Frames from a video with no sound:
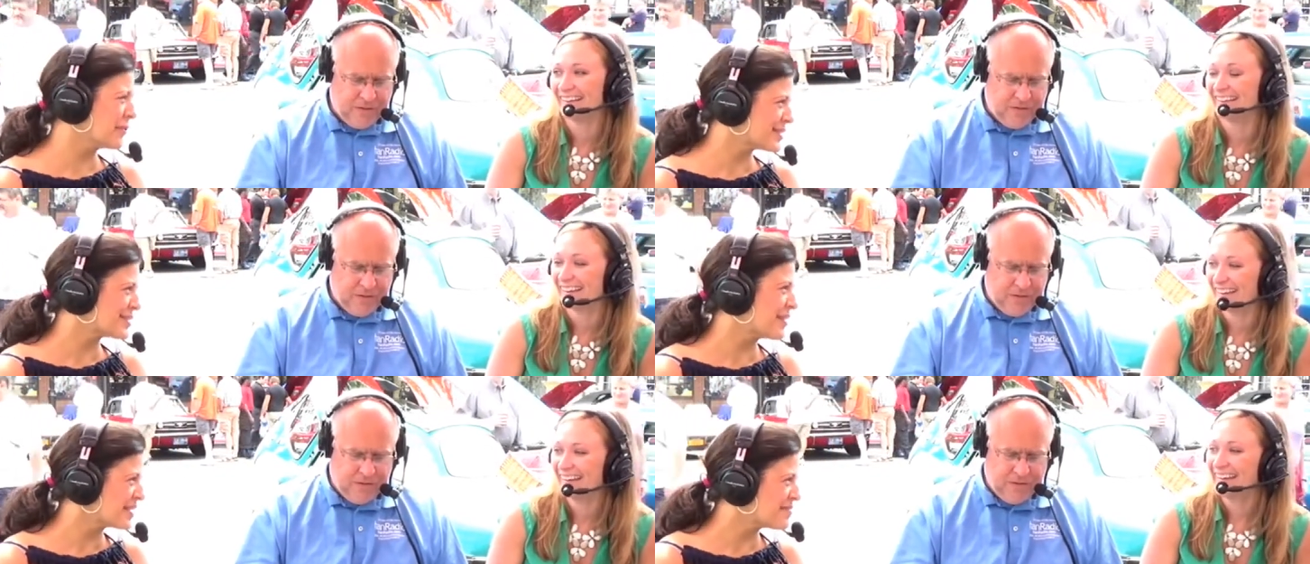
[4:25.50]

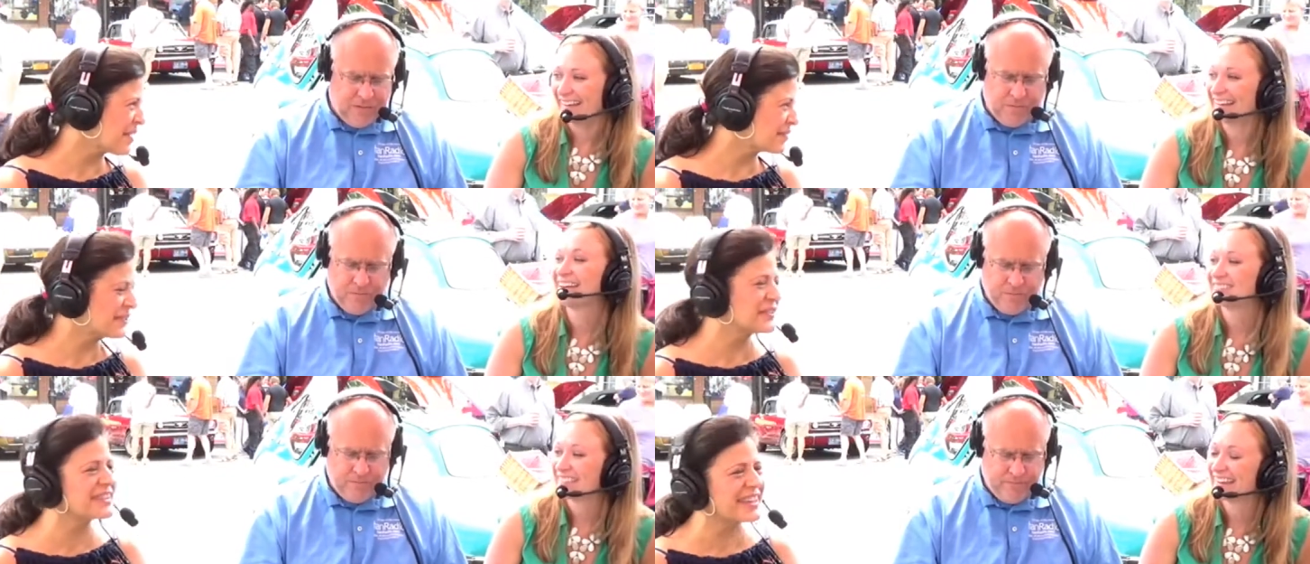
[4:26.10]
Speaker 1: talking about yep. flu
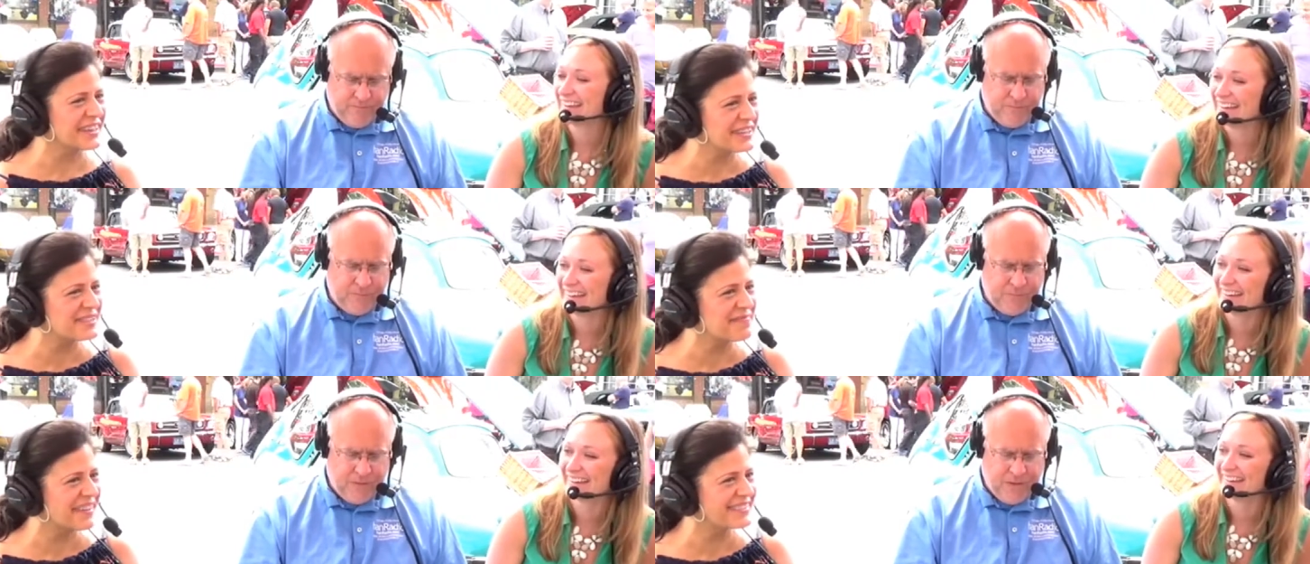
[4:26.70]
clinics,
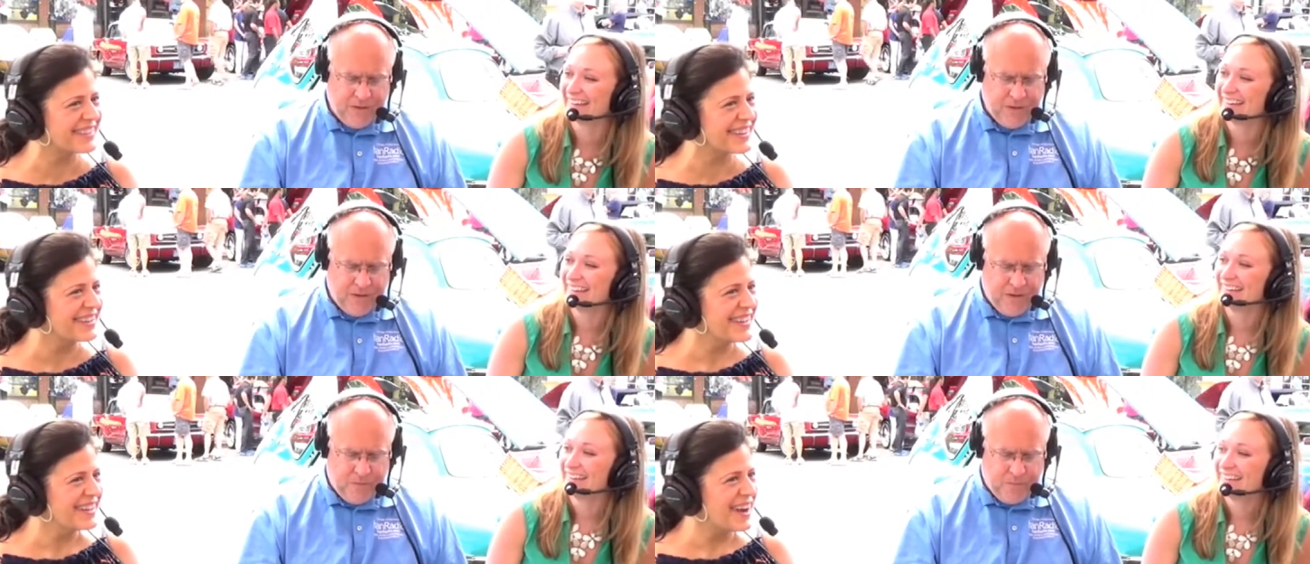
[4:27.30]
but uh,
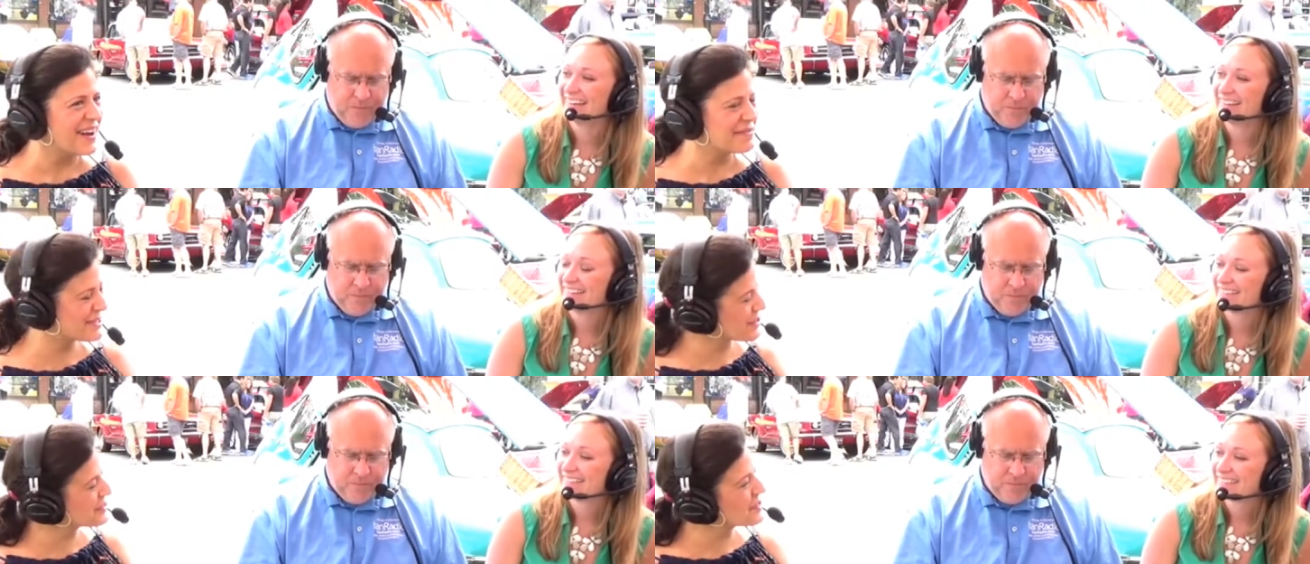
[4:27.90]
uh, but
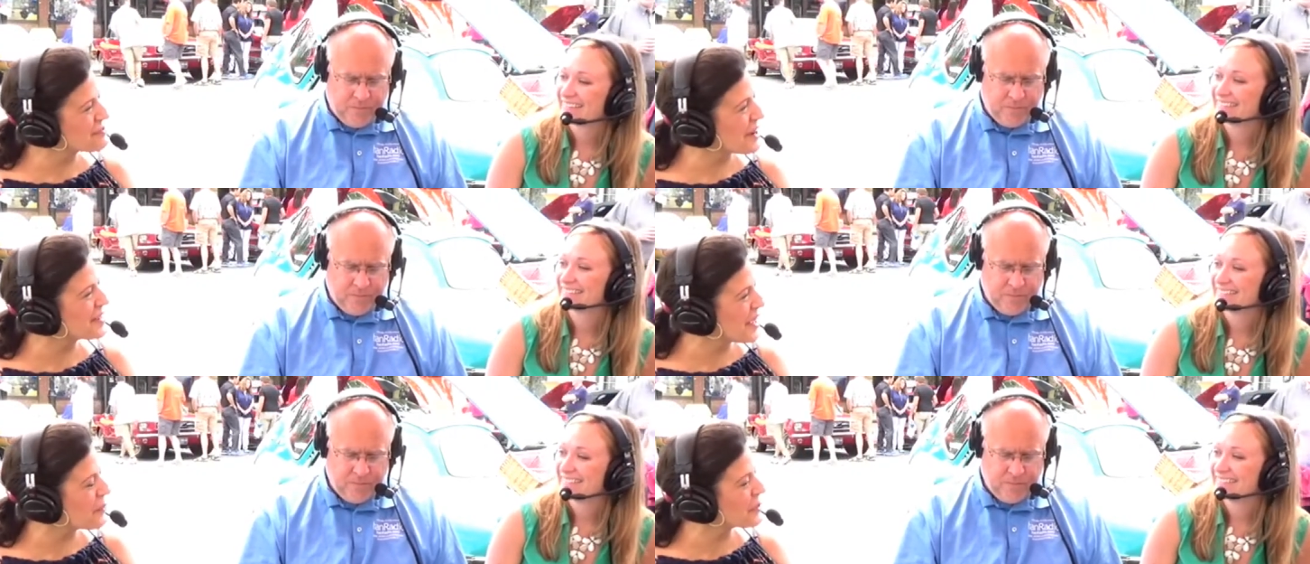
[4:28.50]
certainly right
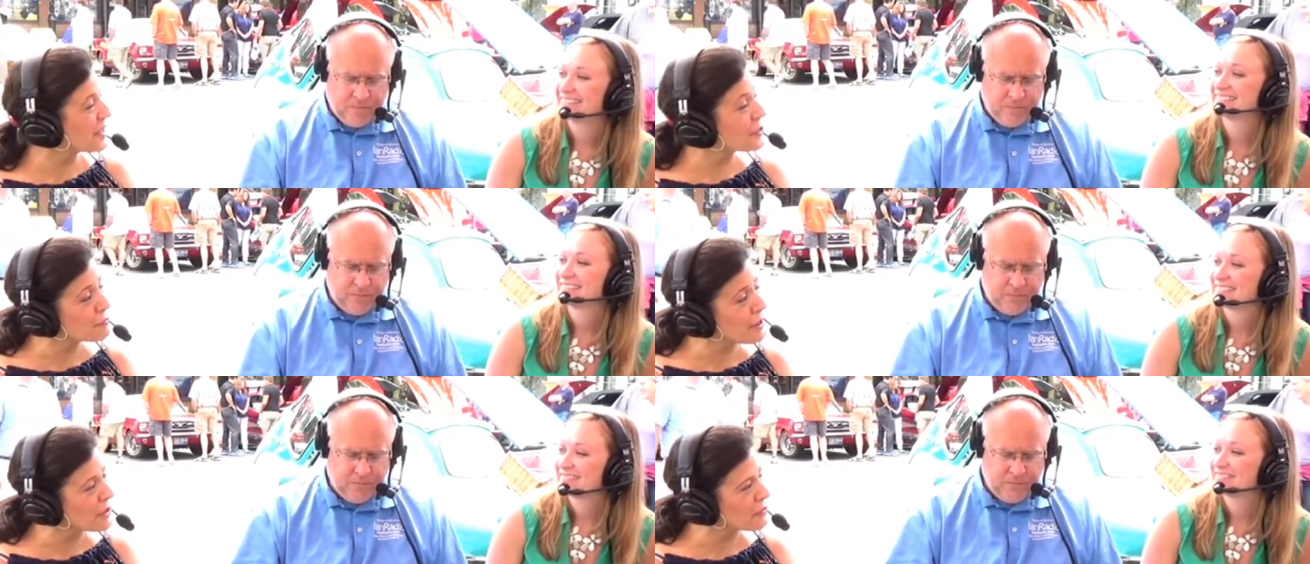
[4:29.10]
now we're getting
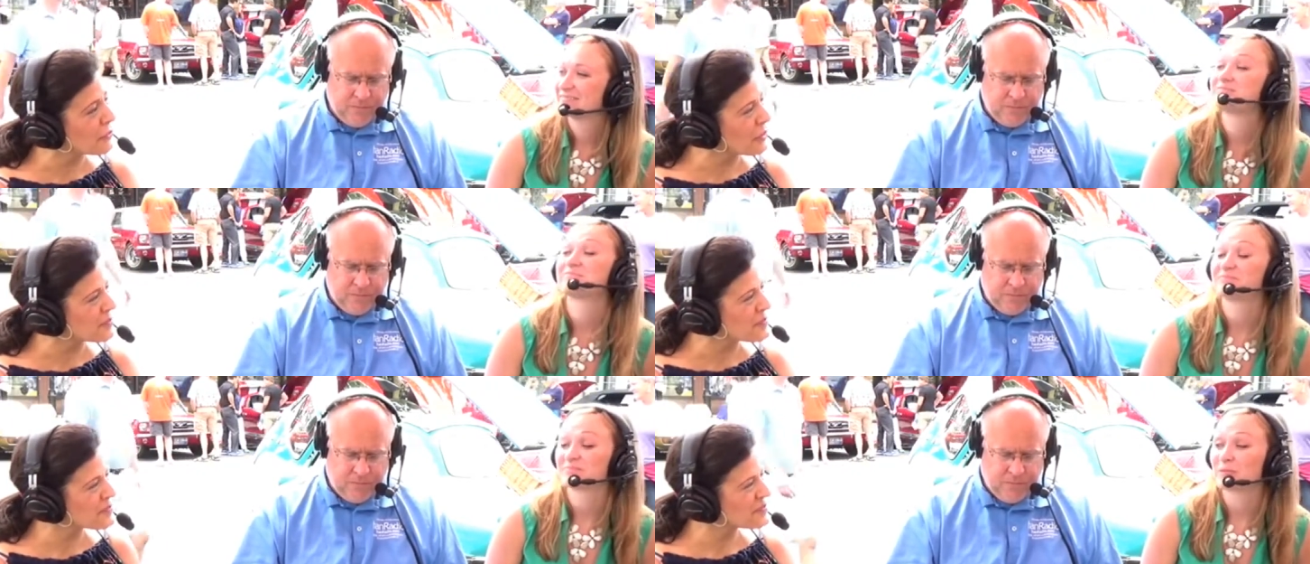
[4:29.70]
ready for them.
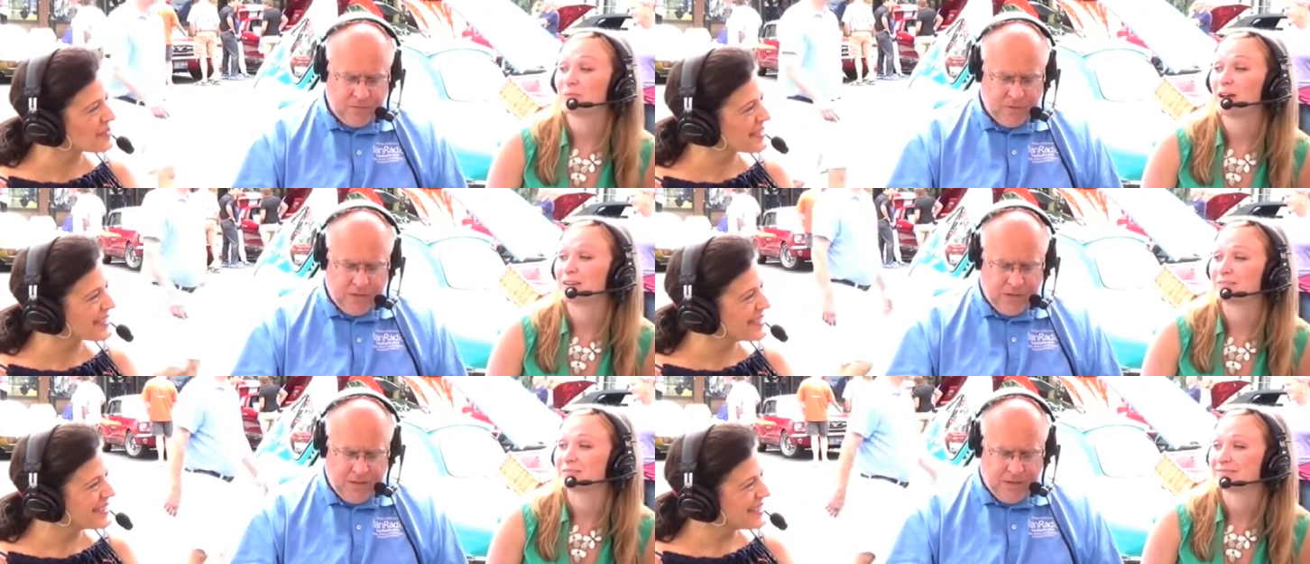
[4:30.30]
Wow.
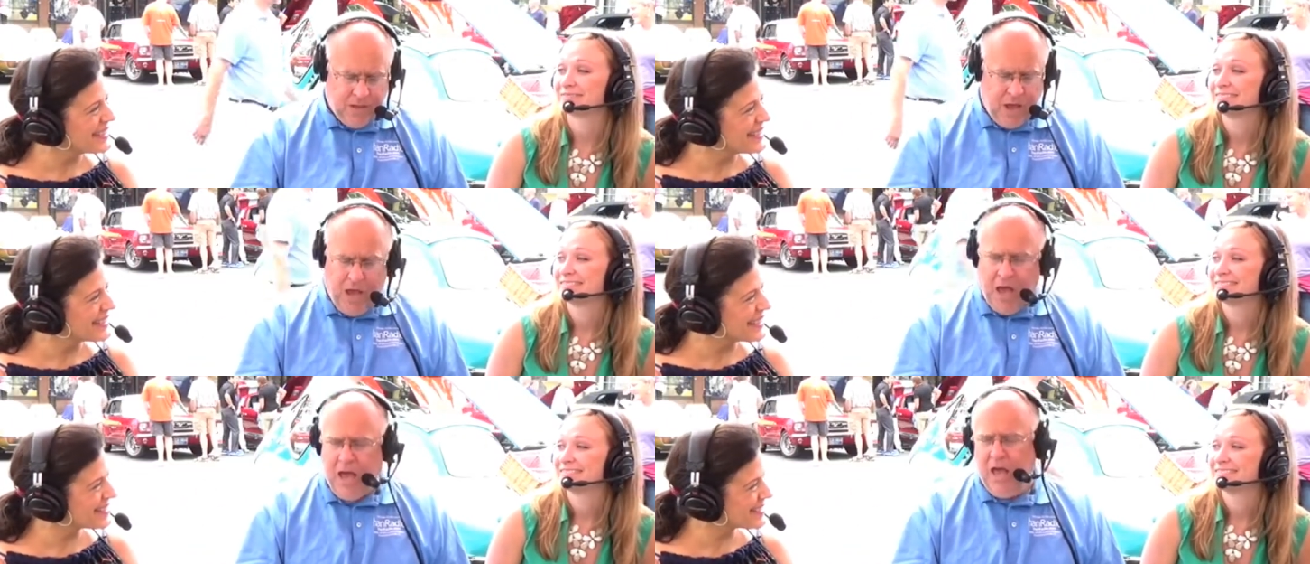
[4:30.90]
Yes